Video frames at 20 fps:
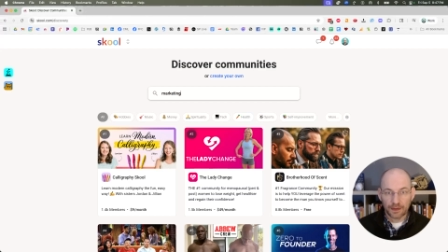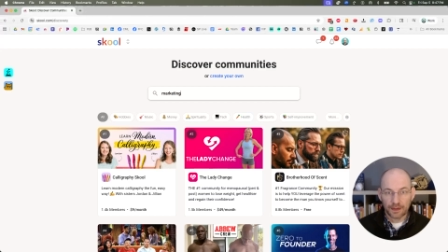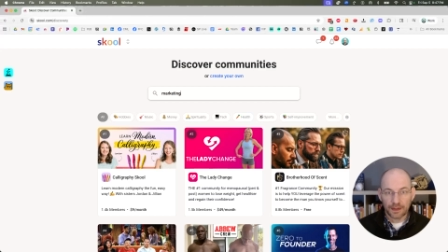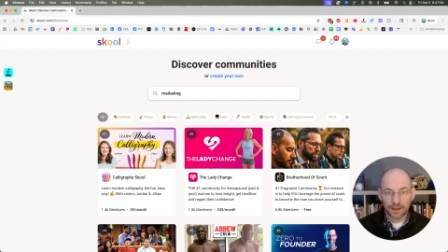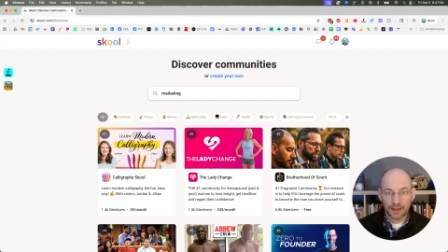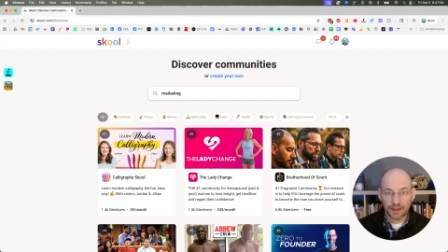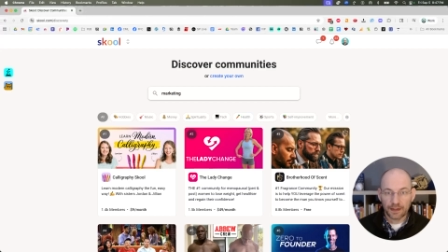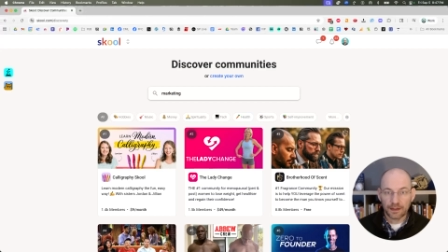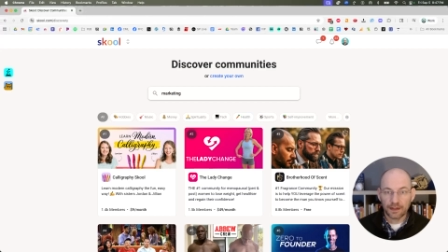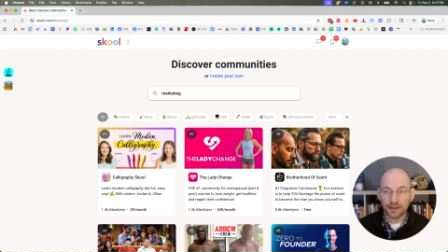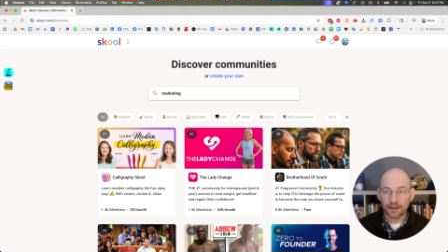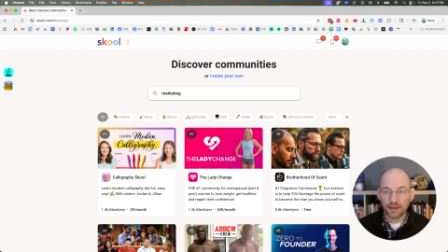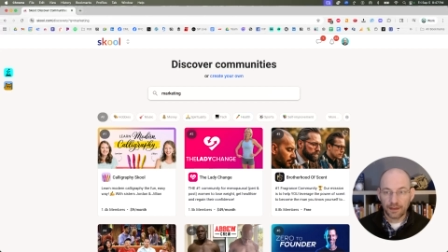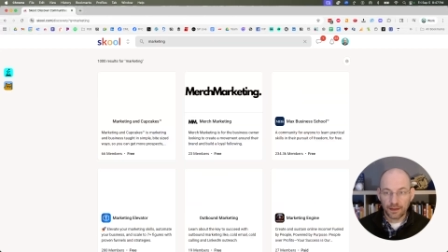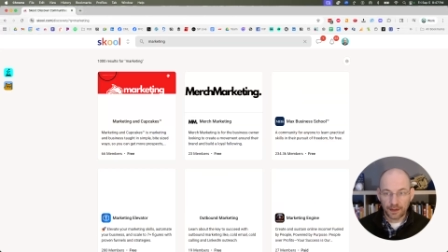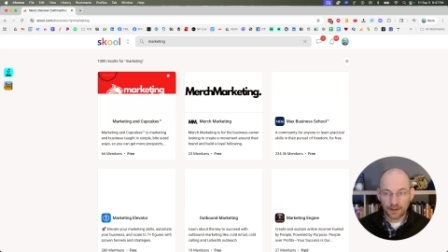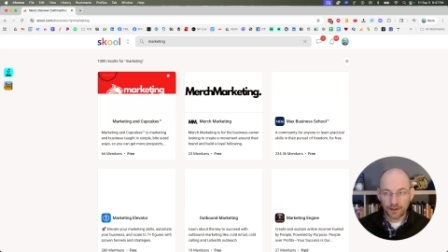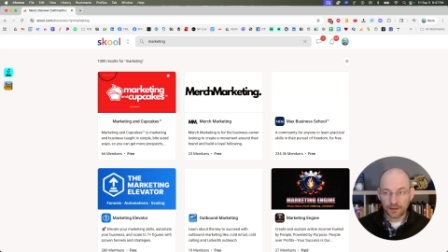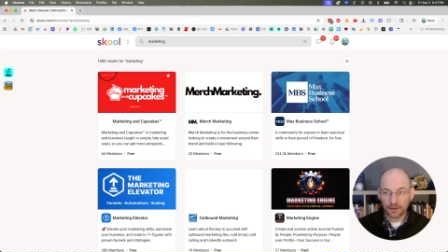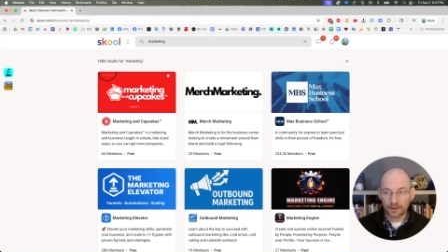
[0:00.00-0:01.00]
in
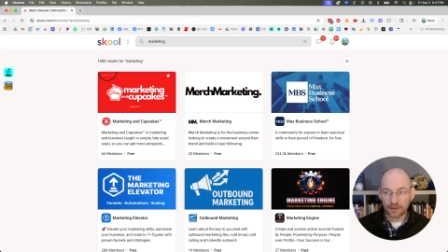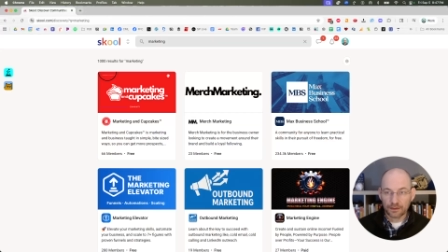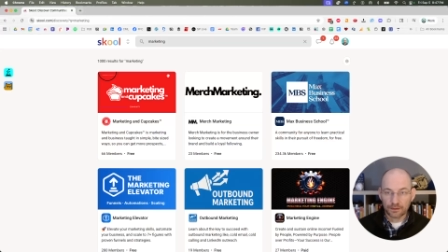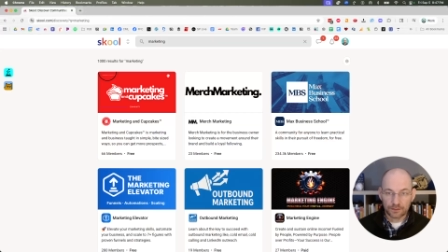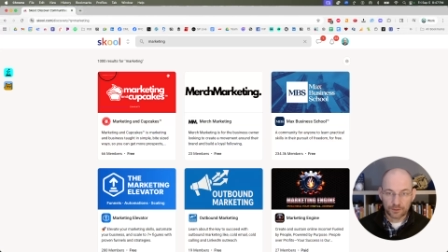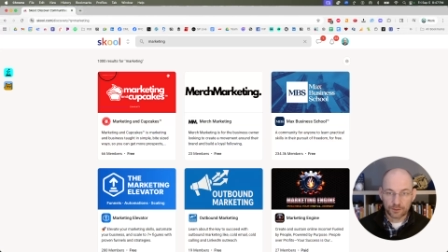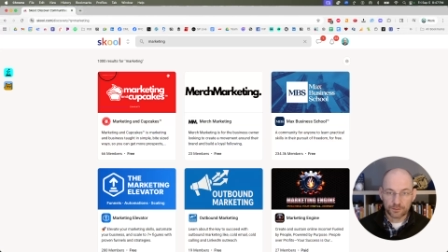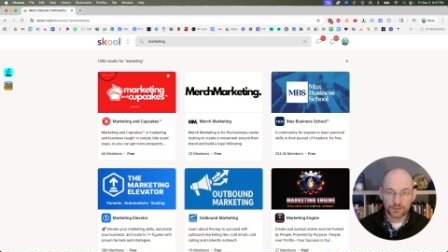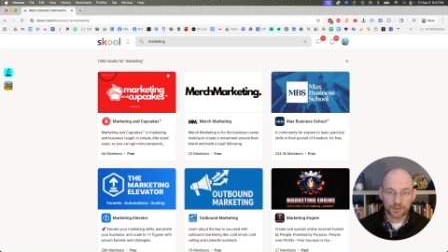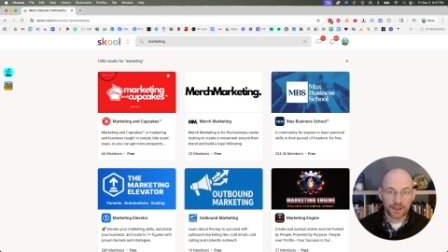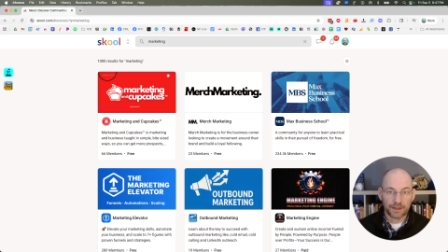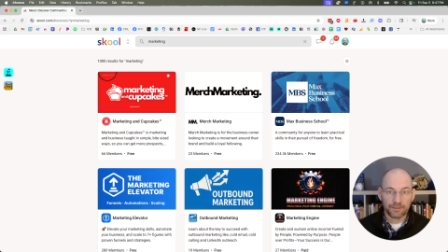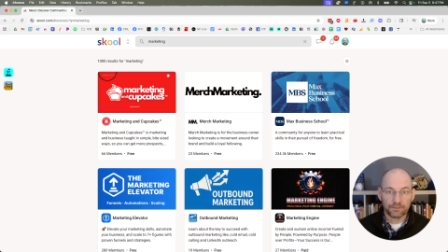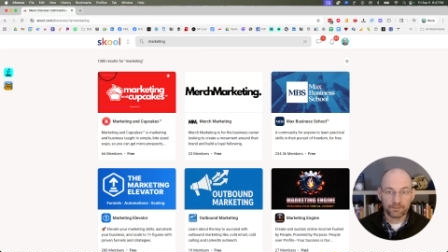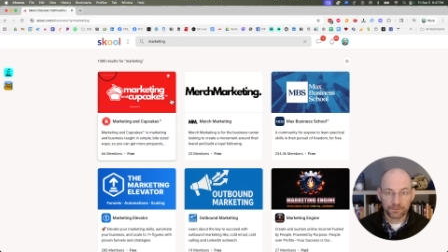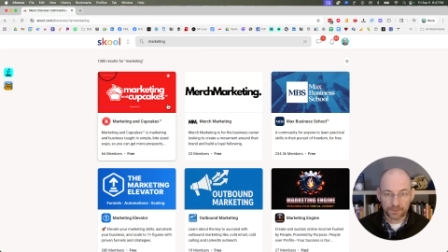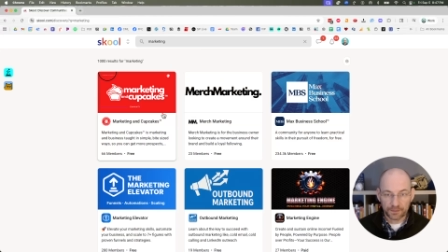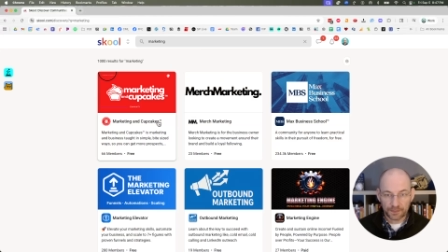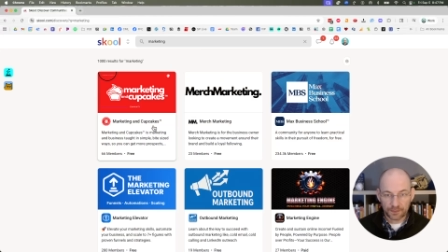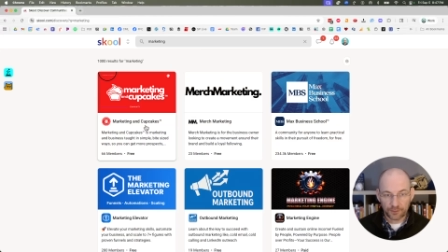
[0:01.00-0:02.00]
their group name.
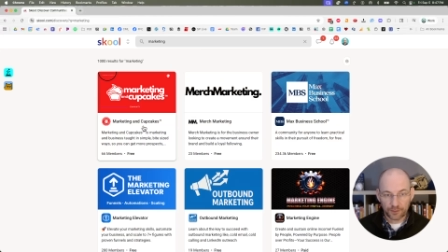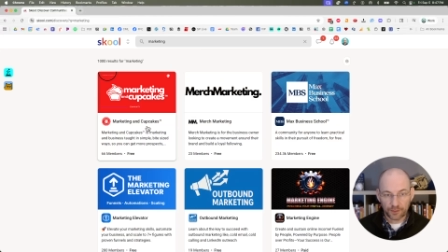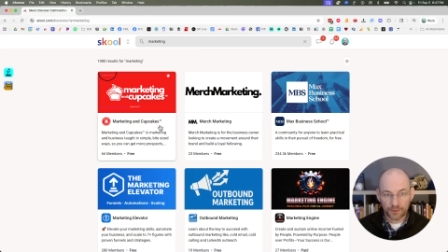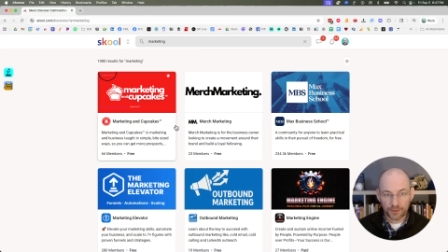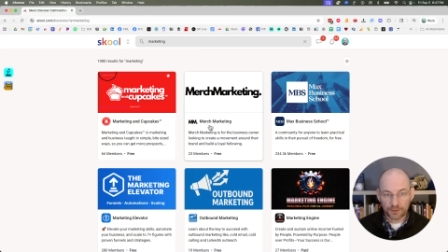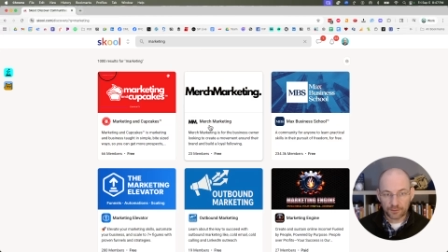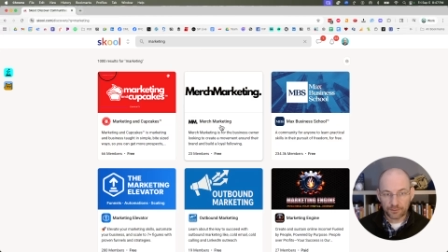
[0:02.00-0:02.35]
So there's a